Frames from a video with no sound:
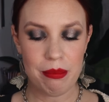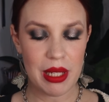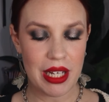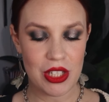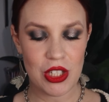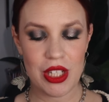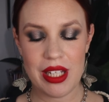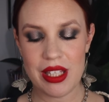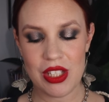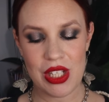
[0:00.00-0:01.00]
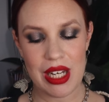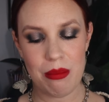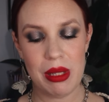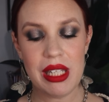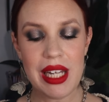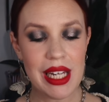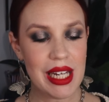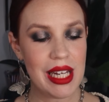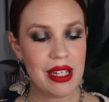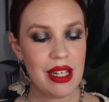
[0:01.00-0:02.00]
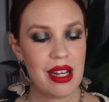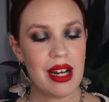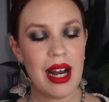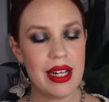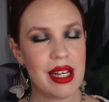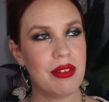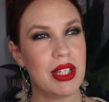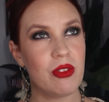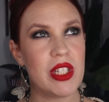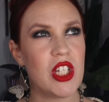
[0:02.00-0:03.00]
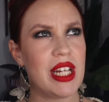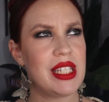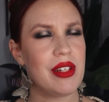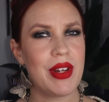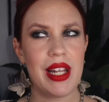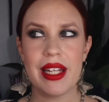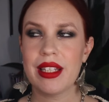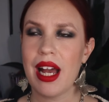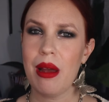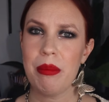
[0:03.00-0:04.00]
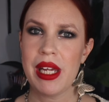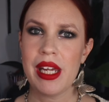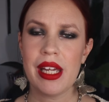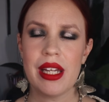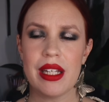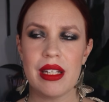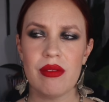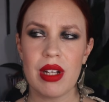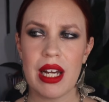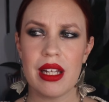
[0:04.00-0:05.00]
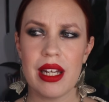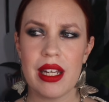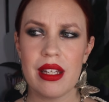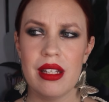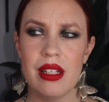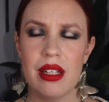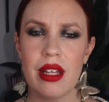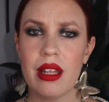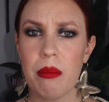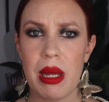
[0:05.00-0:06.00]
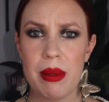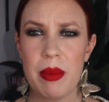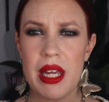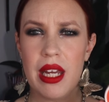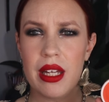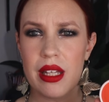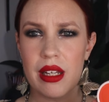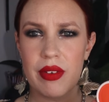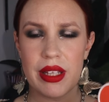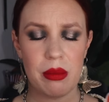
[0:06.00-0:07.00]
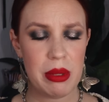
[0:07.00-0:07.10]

blush in the shade Bellini. On, I've got three shades. I've got like the hot pink and I've got like the baby pink, and then I've got the